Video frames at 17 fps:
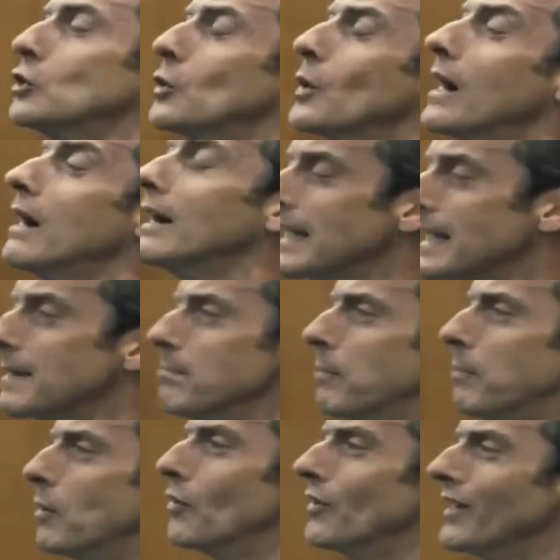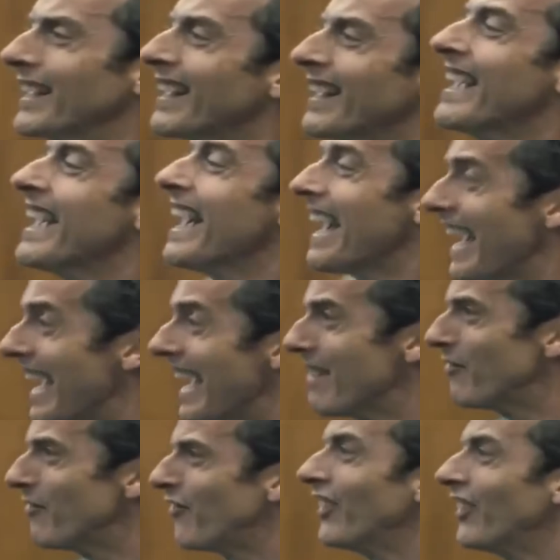You are a boring
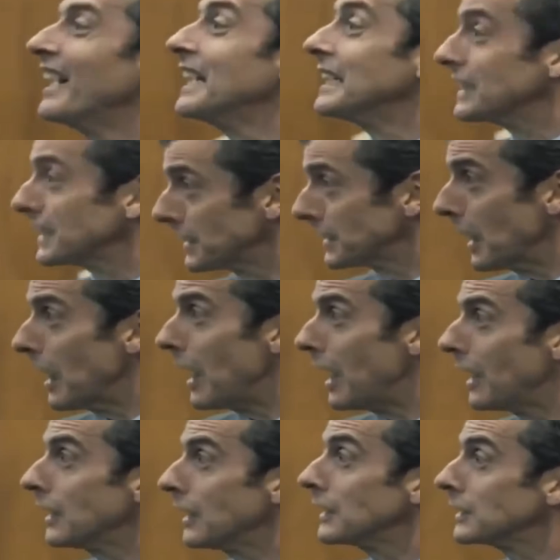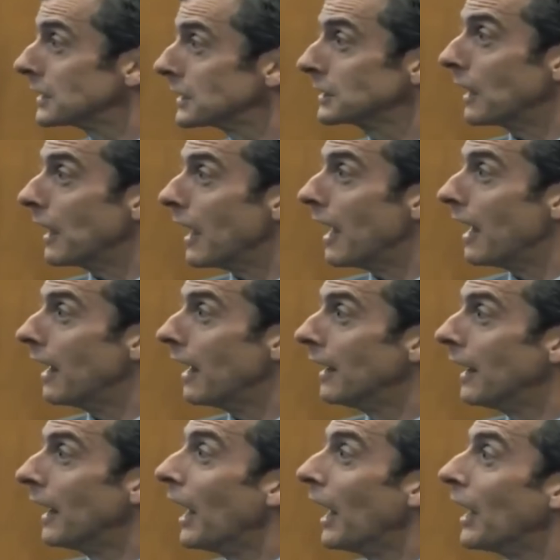F star
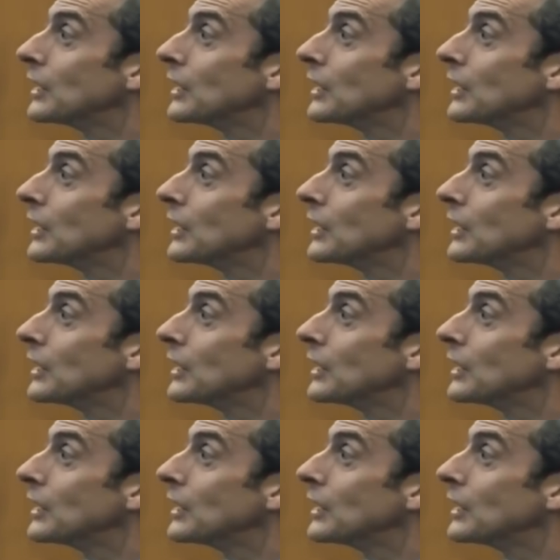star